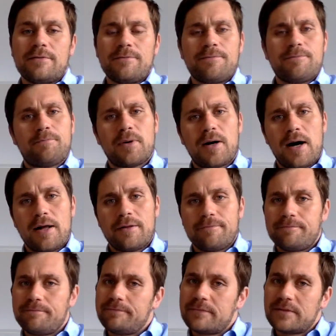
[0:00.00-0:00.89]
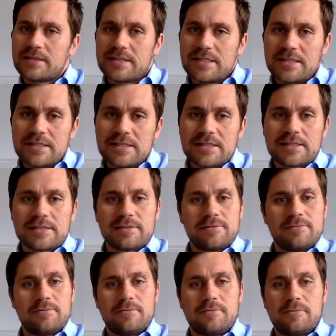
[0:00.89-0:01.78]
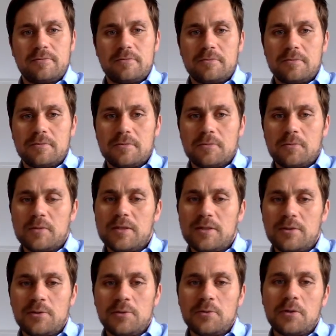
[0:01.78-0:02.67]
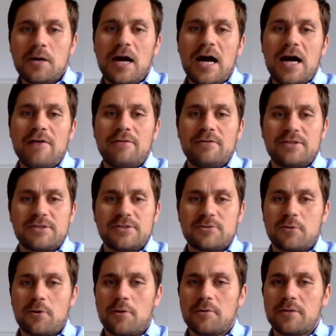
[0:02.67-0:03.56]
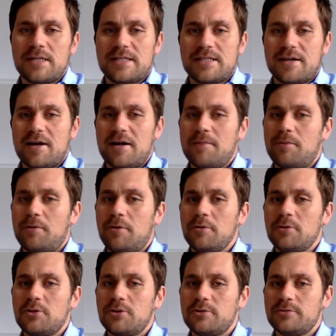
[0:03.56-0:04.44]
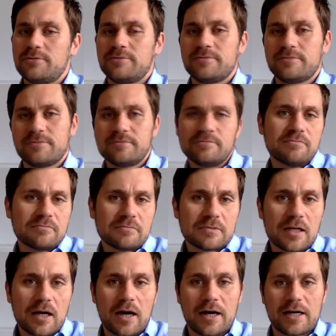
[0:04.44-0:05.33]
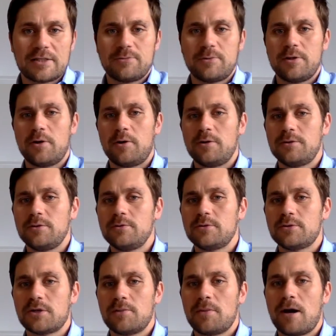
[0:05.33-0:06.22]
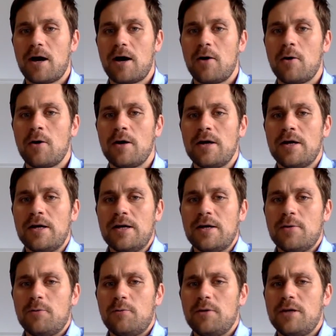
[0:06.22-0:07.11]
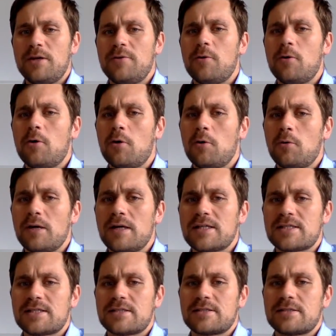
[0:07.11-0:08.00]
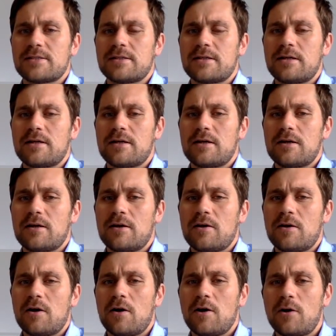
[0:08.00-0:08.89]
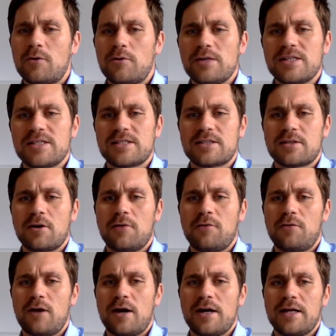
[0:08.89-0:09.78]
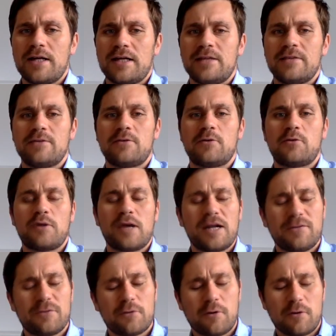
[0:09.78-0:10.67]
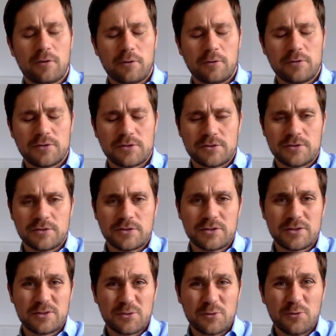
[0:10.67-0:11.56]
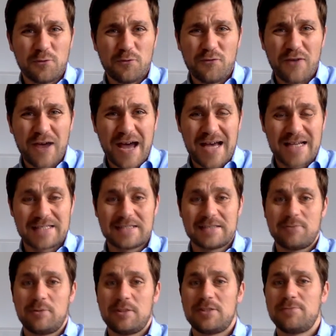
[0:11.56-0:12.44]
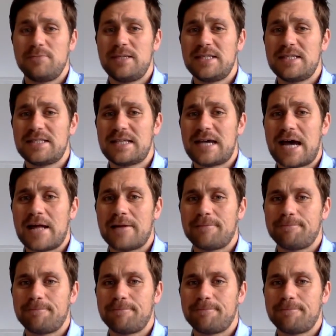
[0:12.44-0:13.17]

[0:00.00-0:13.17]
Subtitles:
But since we do have a strong design approach, I guess we all do somehow, we always on a risk of running into creative conclusions too fast, which means that,